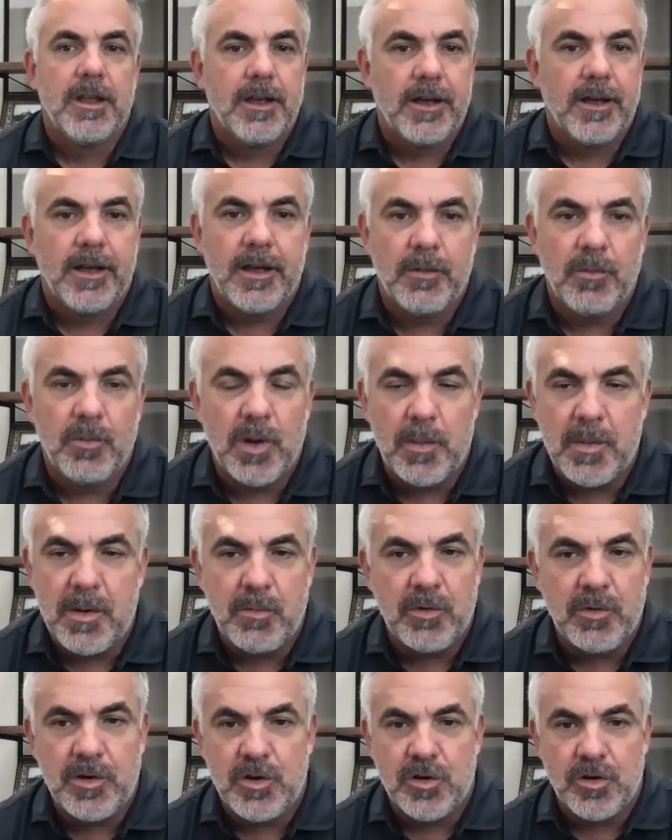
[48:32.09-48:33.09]

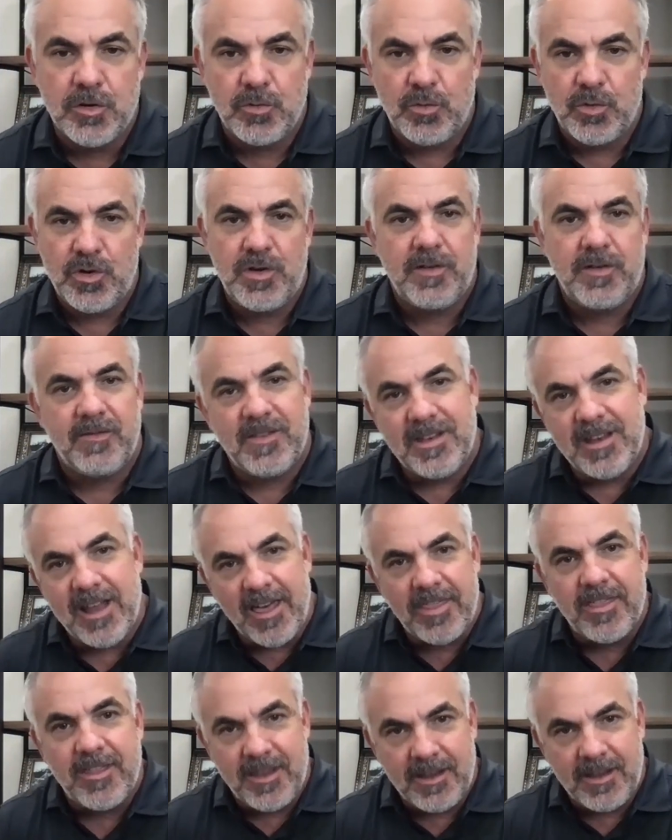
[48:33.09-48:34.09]
When you have
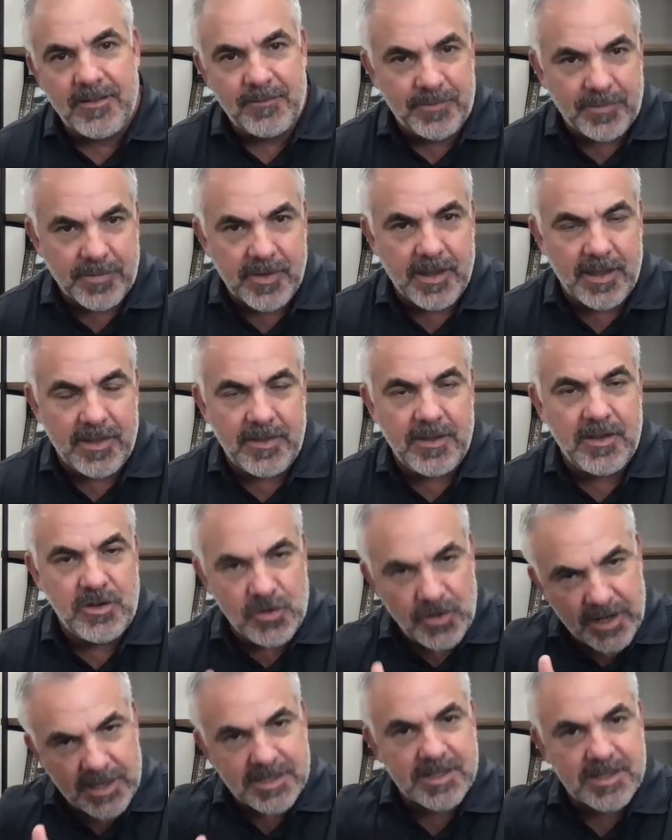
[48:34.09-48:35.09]
nothing and then
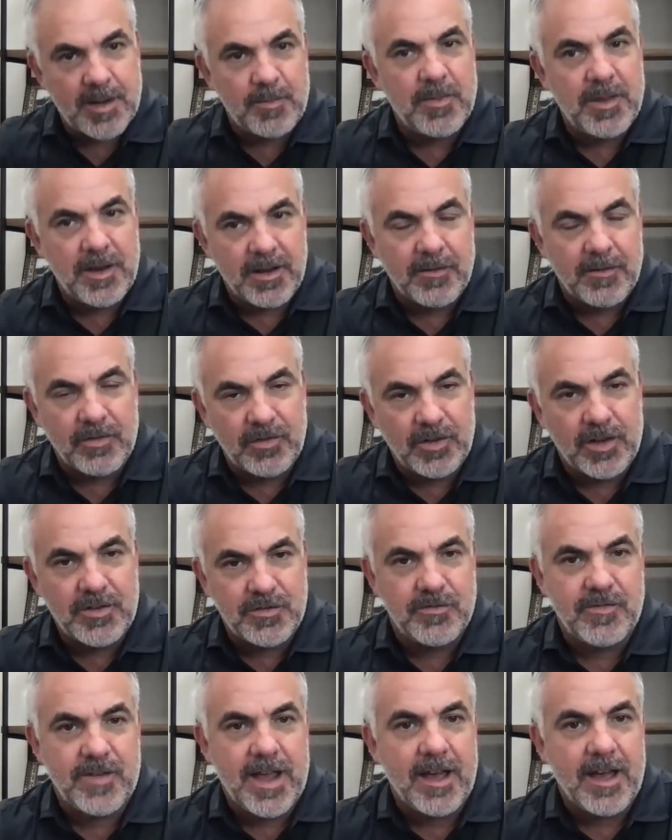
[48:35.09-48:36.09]
you get something of such
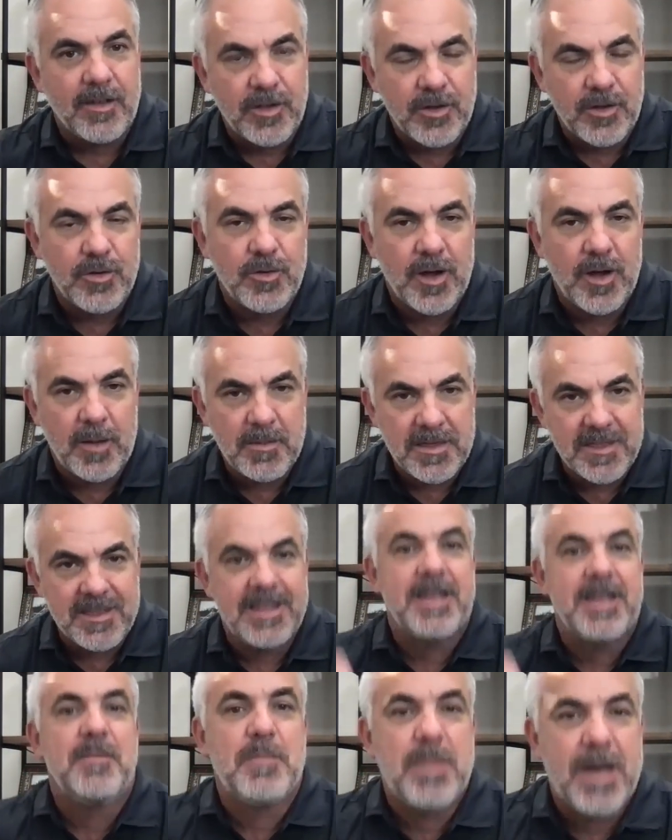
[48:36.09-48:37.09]
value,
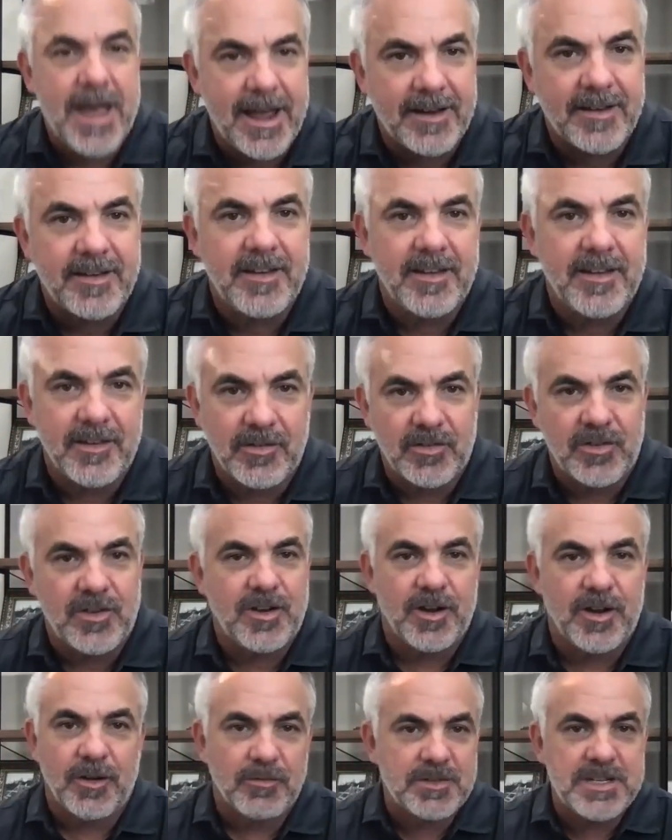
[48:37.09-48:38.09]
the impact is,
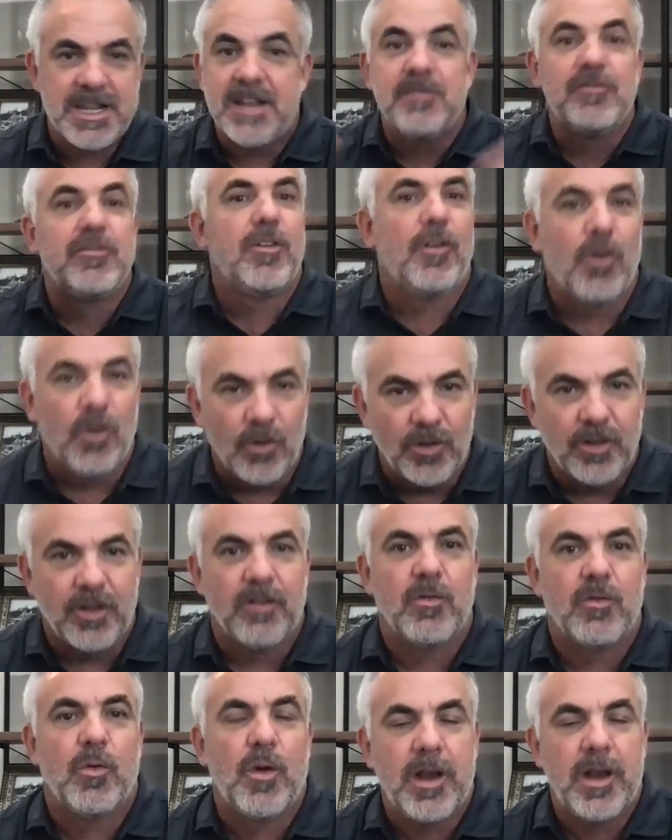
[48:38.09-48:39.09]
tenfold
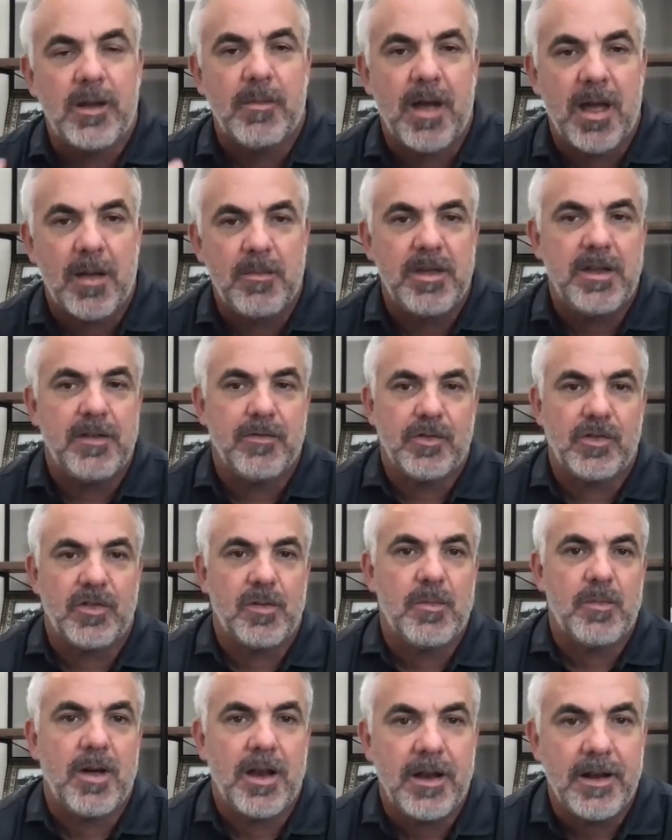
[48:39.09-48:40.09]
over what it might be for
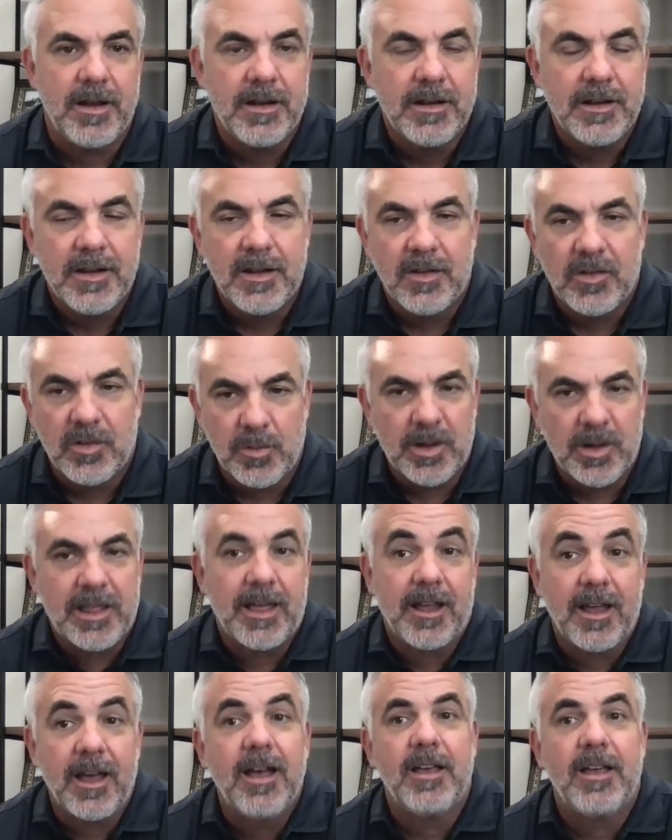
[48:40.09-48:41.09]
somebody
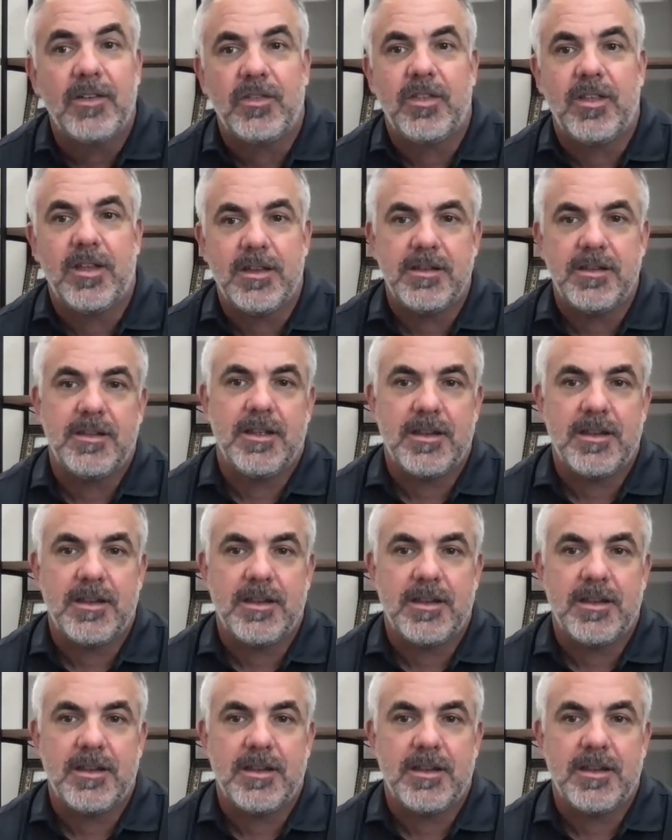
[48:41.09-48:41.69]
like us that